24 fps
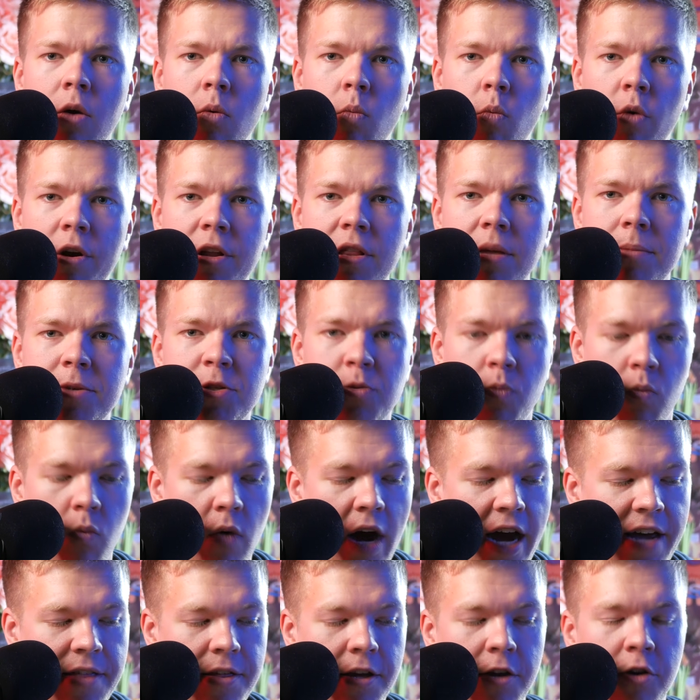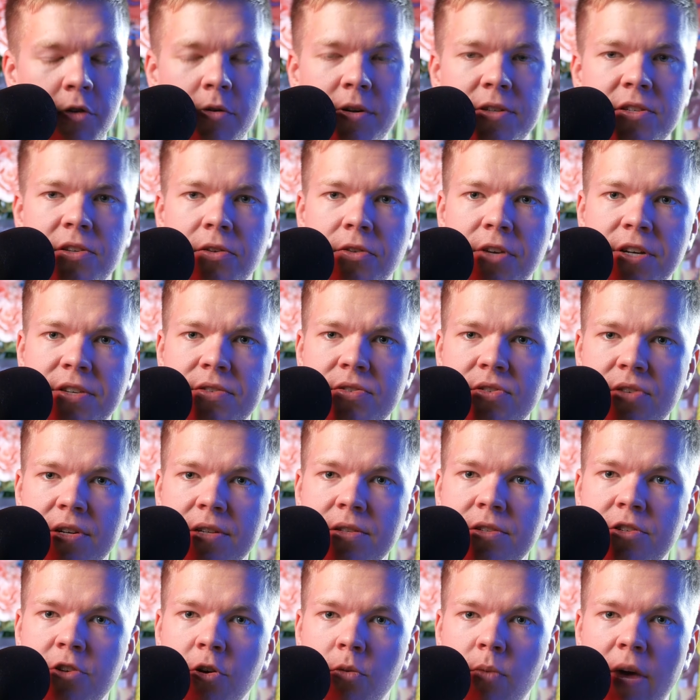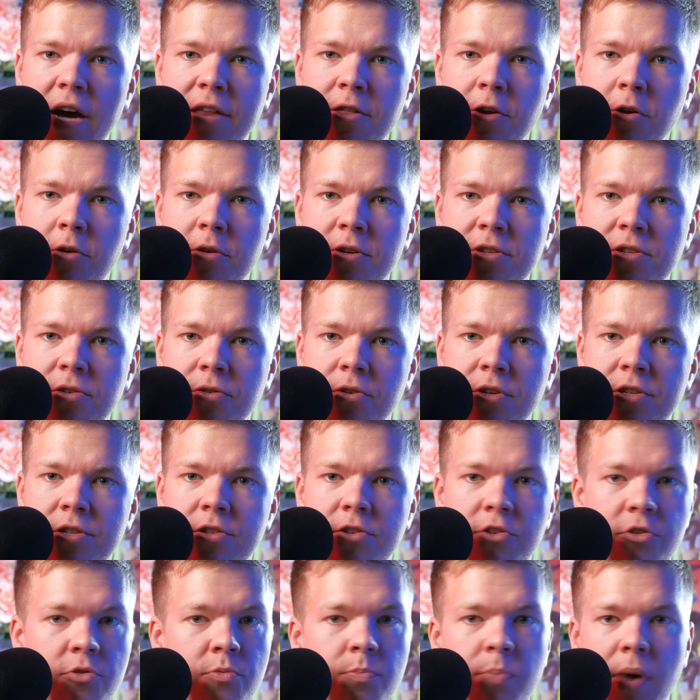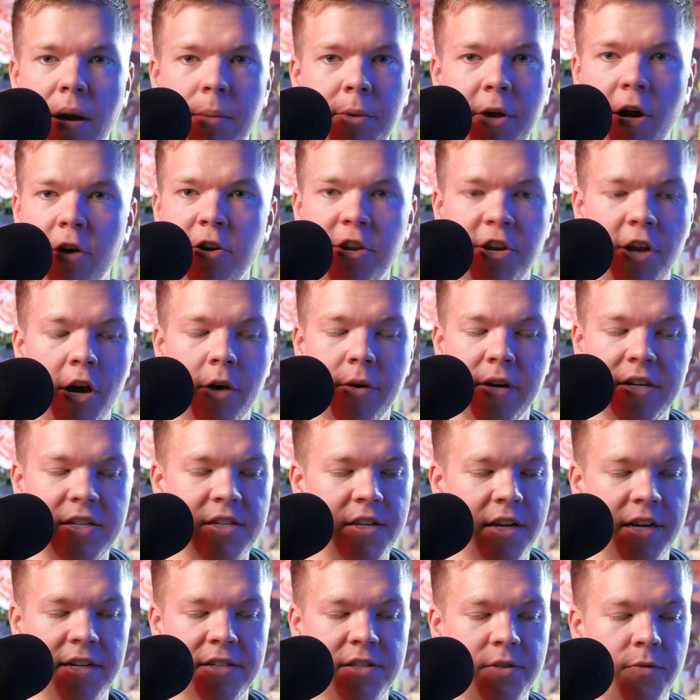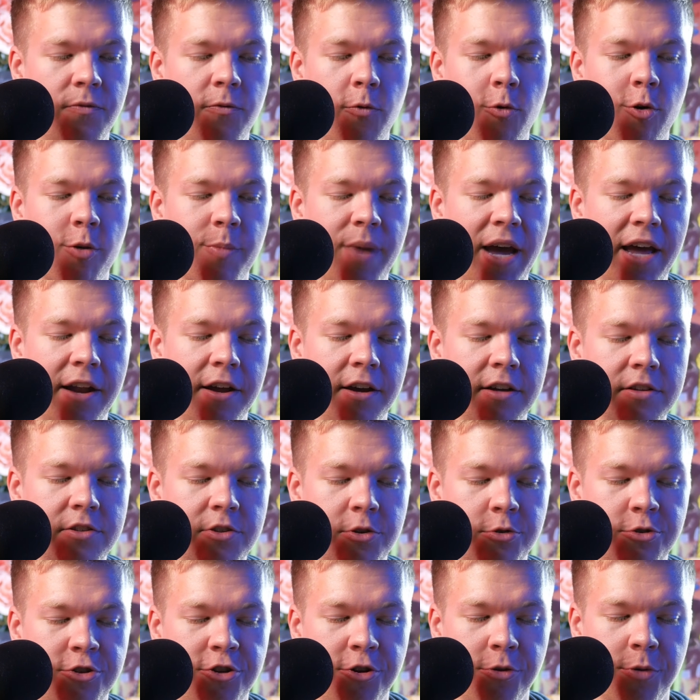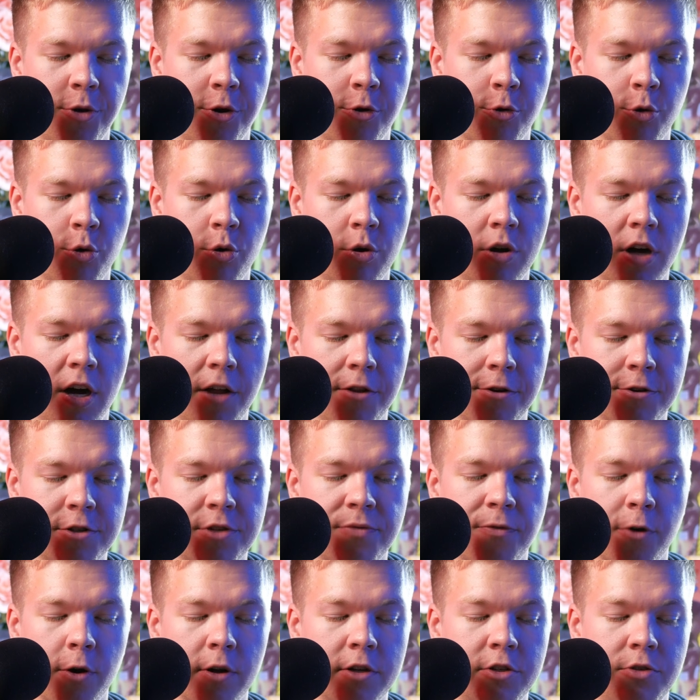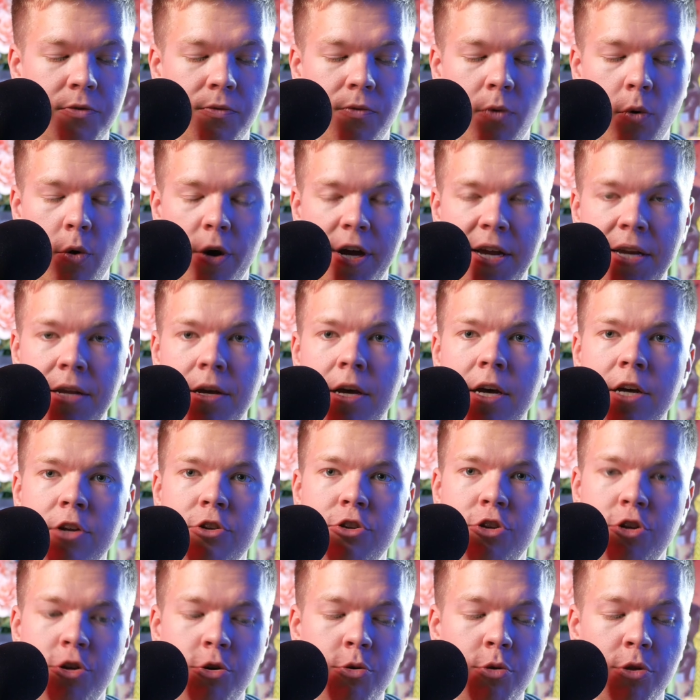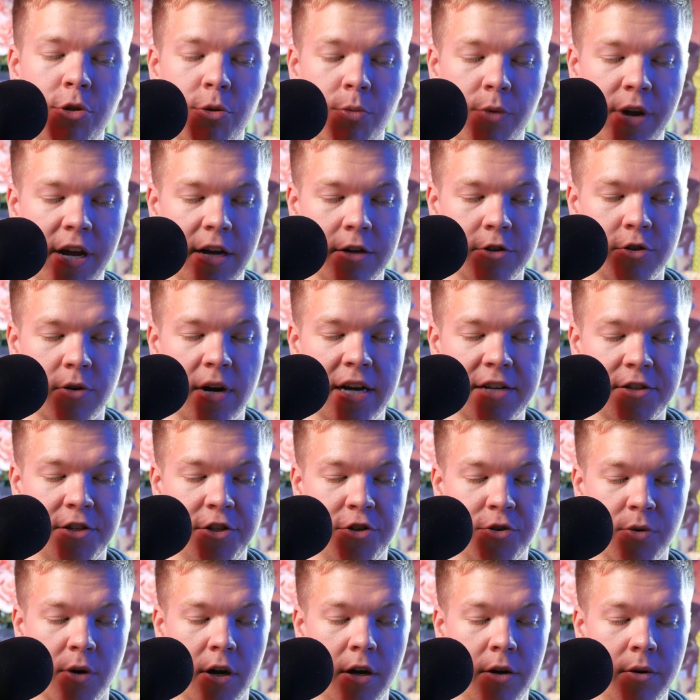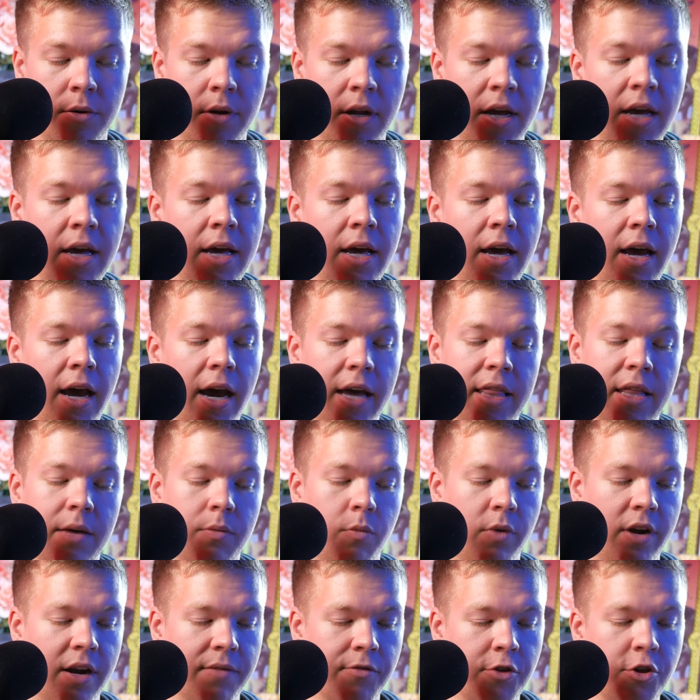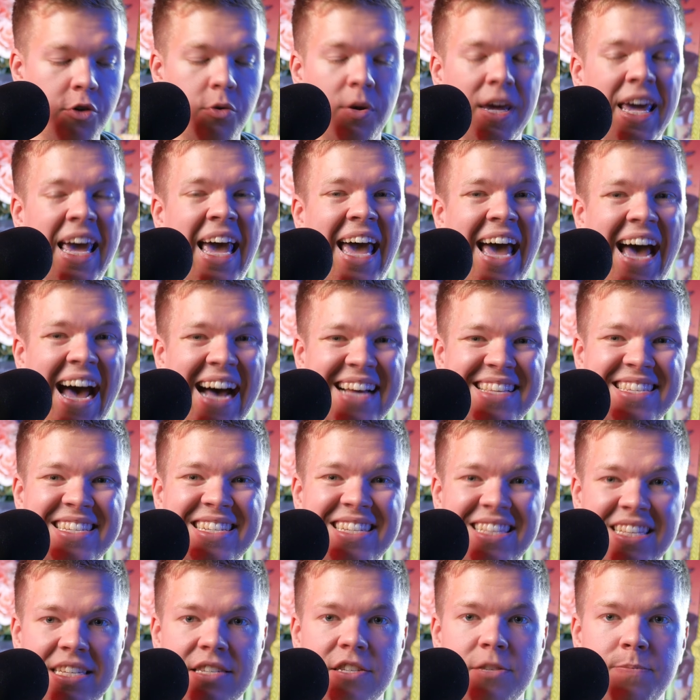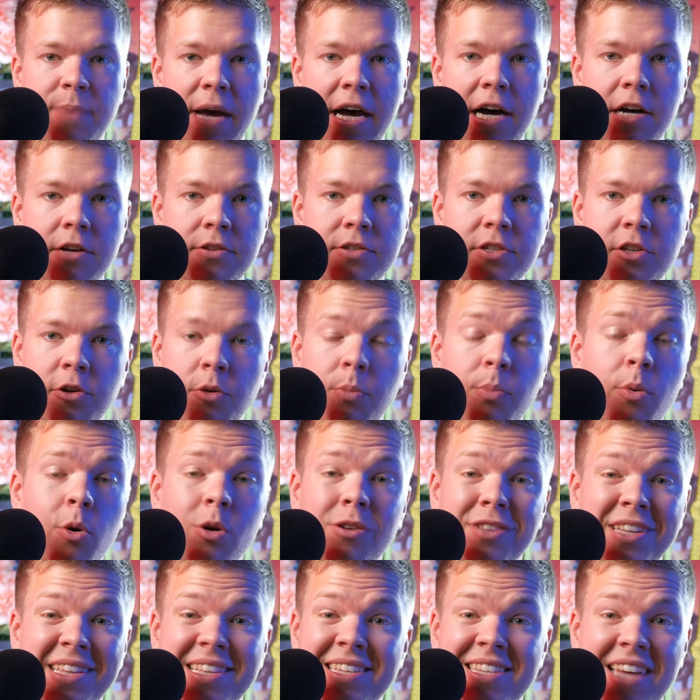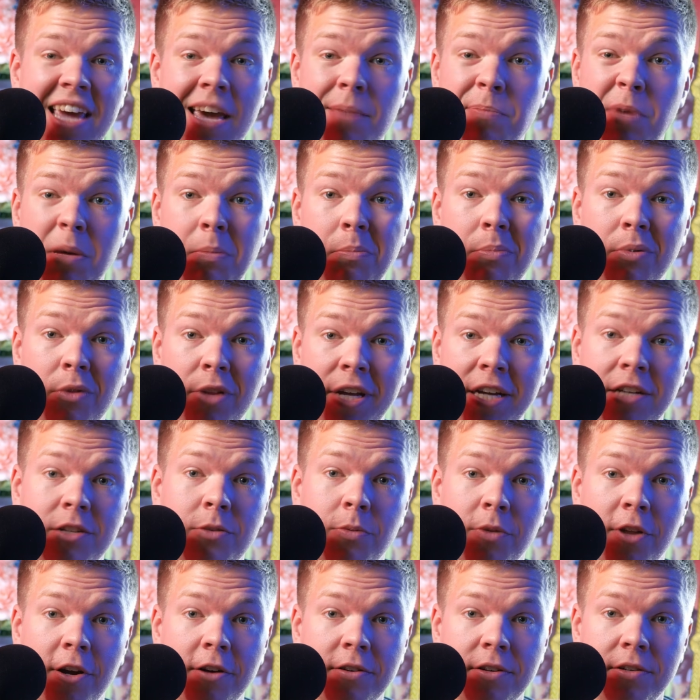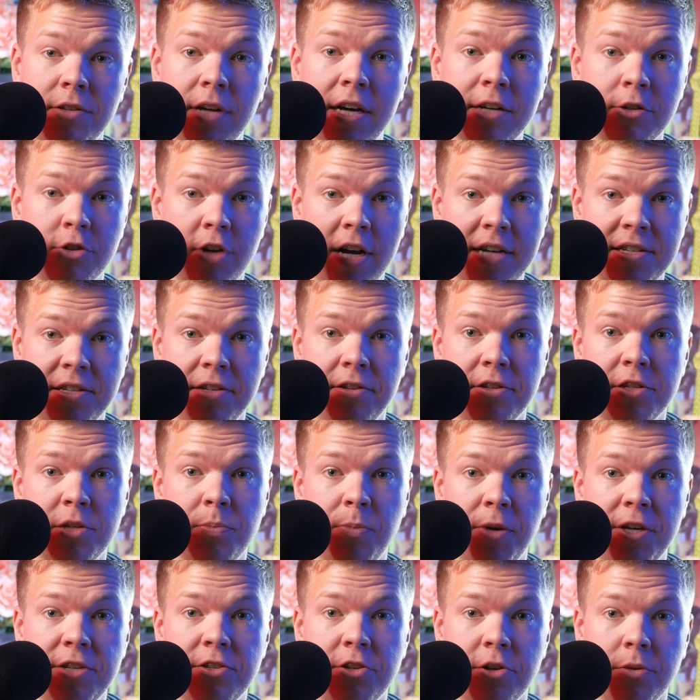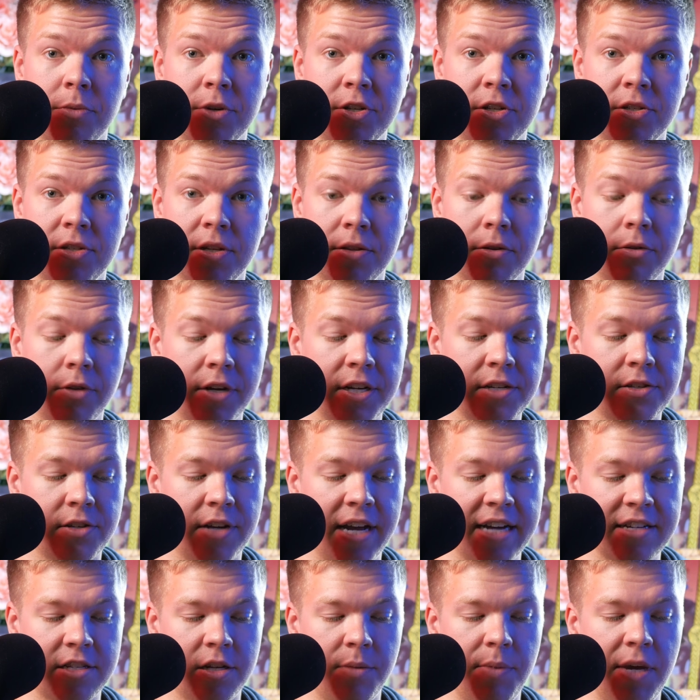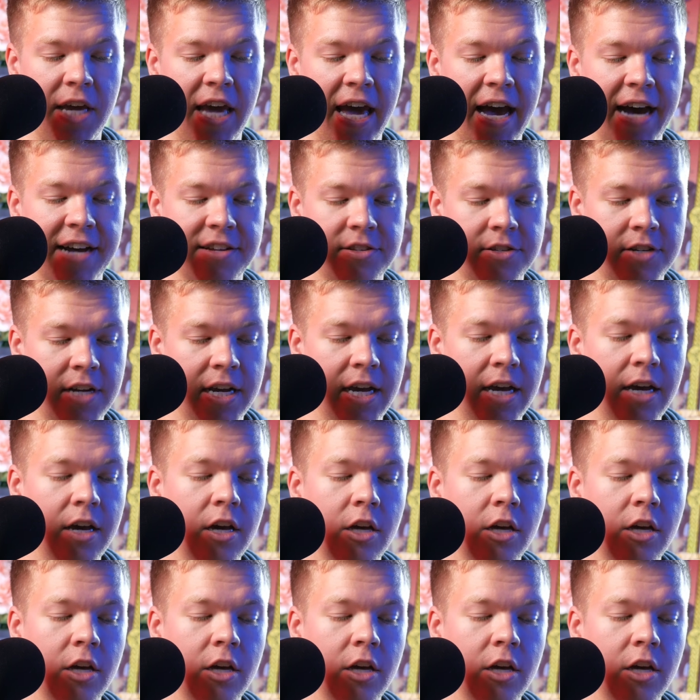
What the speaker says: One of them is Writhing Chrysalis, and so Writhing Chrysalis, you probably already know it. It's 4 mana, so 2 in Gruul colors for a devoid 2/3 Eldrazi drone. And then whenever you cast this spell, so importantly, this can't be blinked with our Eldrazi Displacer, which is in the list. It has to be cast.